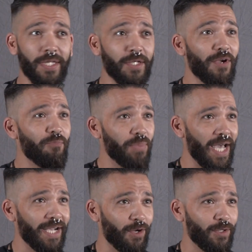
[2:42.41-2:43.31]
I think we have
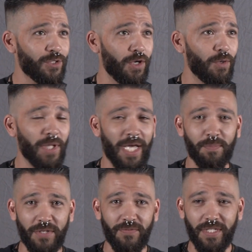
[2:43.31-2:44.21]
black also, black
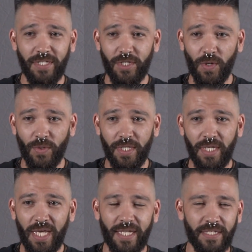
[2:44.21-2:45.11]
PVD
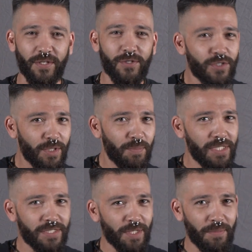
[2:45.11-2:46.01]
coated, and then there's going to
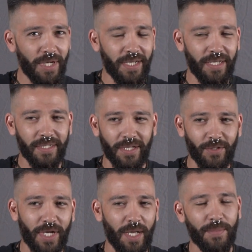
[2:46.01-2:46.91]
be some
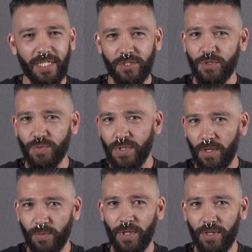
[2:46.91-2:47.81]
color combinations with
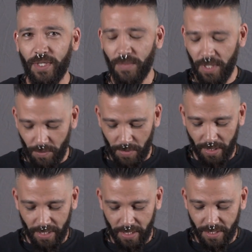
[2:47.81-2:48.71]
hardware
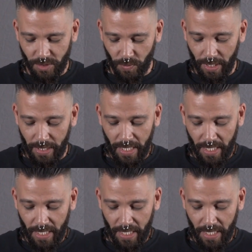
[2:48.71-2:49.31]
intermittently in this run.